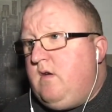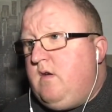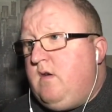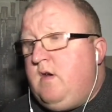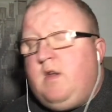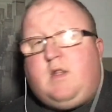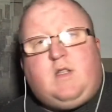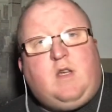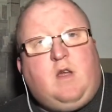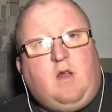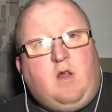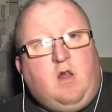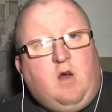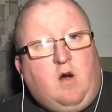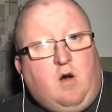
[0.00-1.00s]
It's
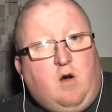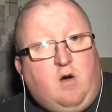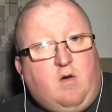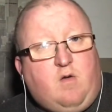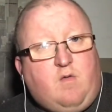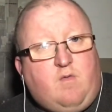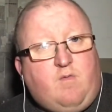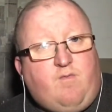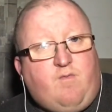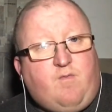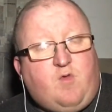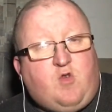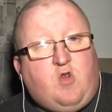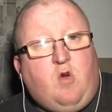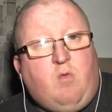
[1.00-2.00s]
certainly not
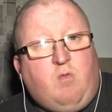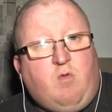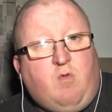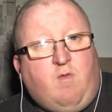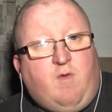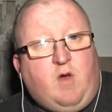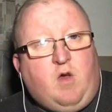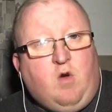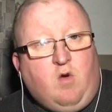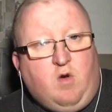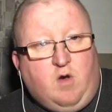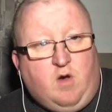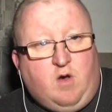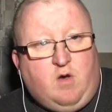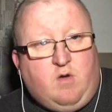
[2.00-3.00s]
suitable for
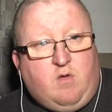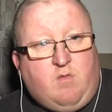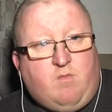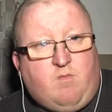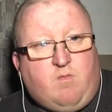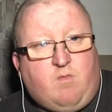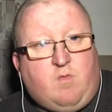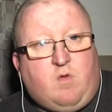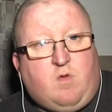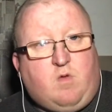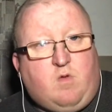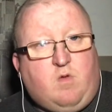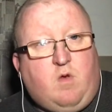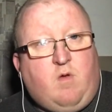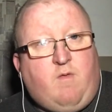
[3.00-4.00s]
younger,
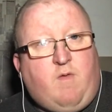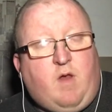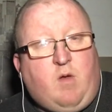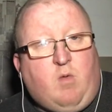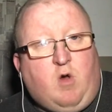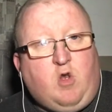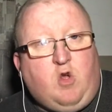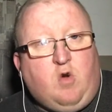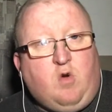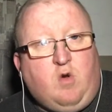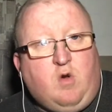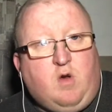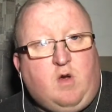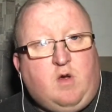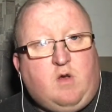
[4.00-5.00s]
if anyone
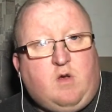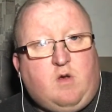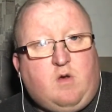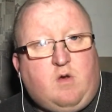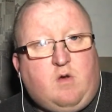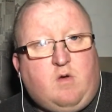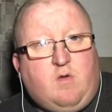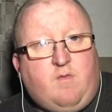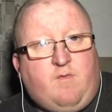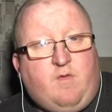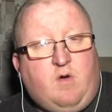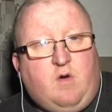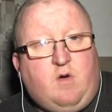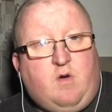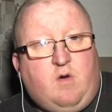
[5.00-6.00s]
younger,
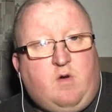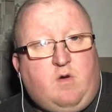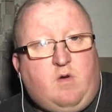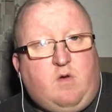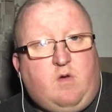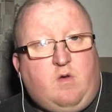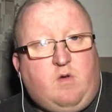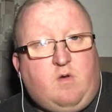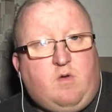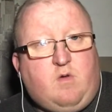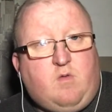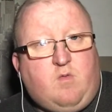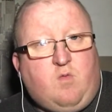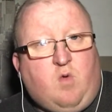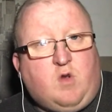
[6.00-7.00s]
for
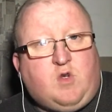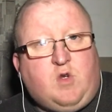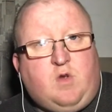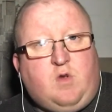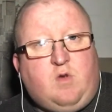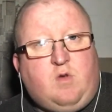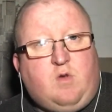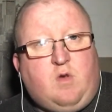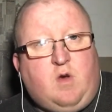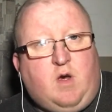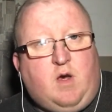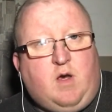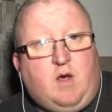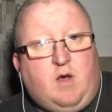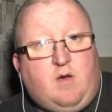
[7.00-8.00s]
watching
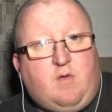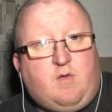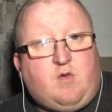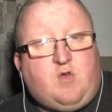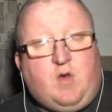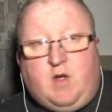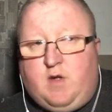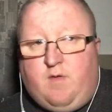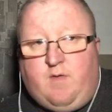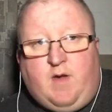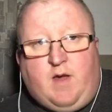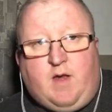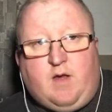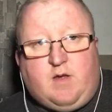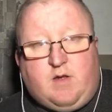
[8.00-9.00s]
Stranger
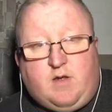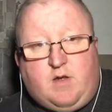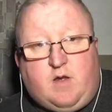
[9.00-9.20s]
Things.